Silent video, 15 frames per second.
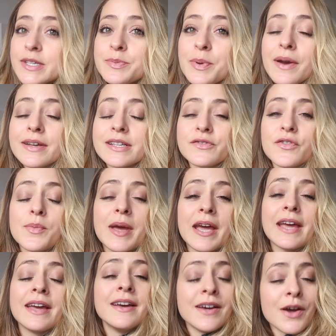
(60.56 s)
experience for
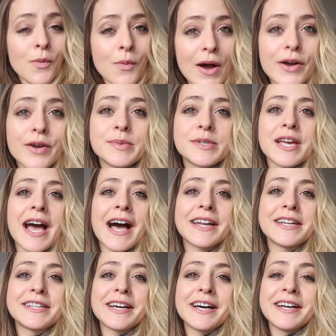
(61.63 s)
me welcome to
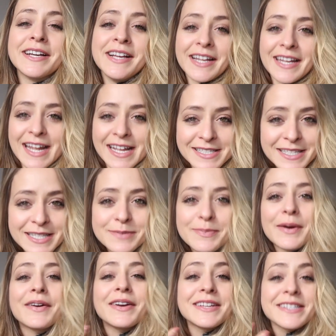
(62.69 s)
Canada let's
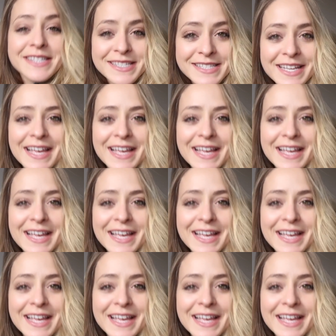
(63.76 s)
experience it